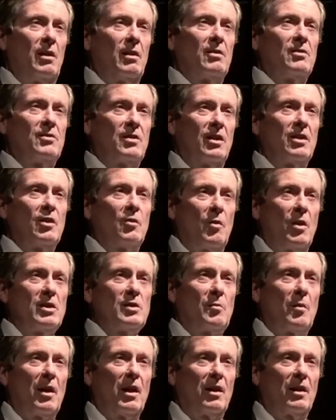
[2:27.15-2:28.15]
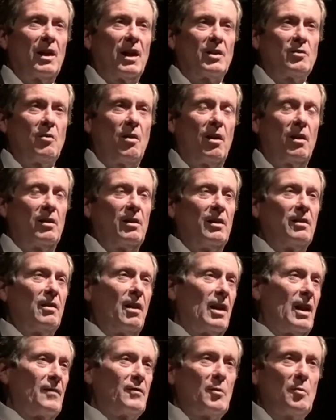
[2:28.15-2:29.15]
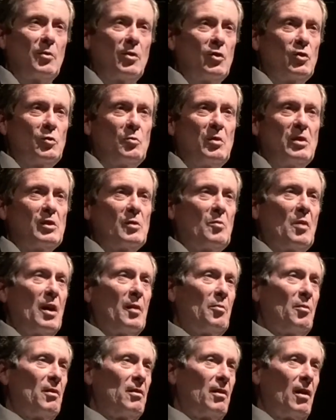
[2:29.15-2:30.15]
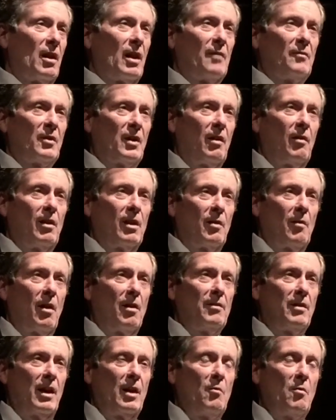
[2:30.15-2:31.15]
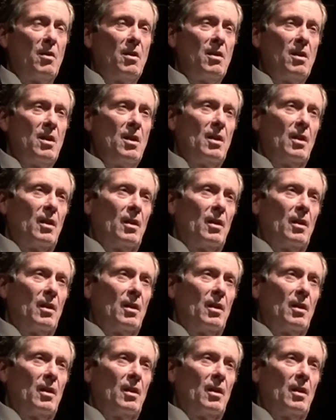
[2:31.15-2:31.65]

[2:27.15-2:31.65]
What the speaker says: you can send your resume in electronically and not have to produce a piece of paper and not have to carry it around anywhere.